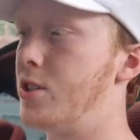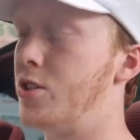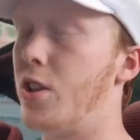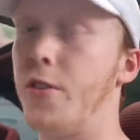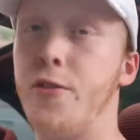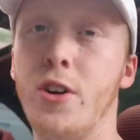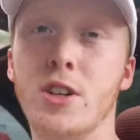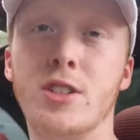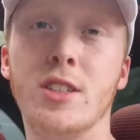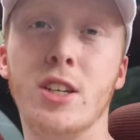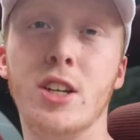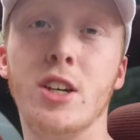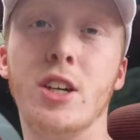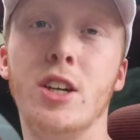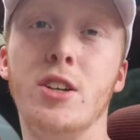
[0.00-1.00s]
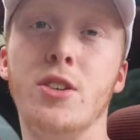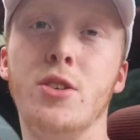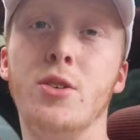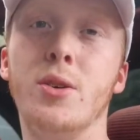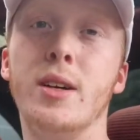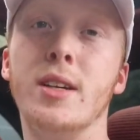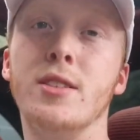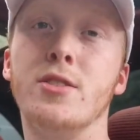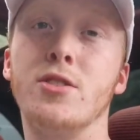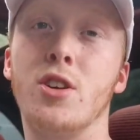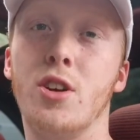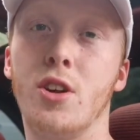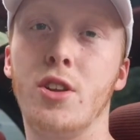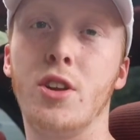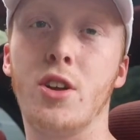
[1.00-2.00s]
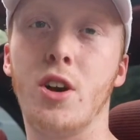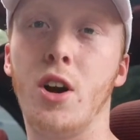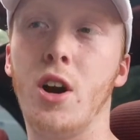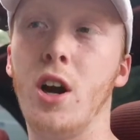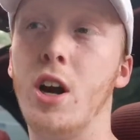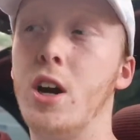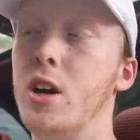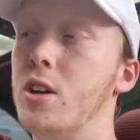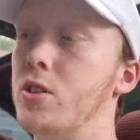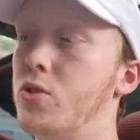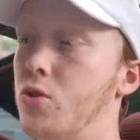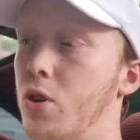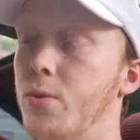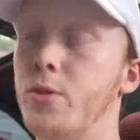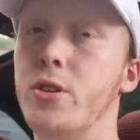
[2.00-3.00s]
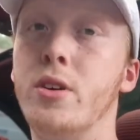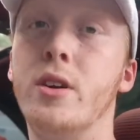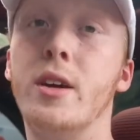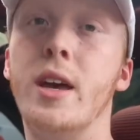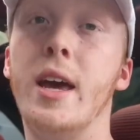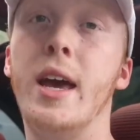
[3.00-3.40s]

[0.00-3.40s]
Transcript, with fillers: So the first thing you're gonna do is turn on the car, normal,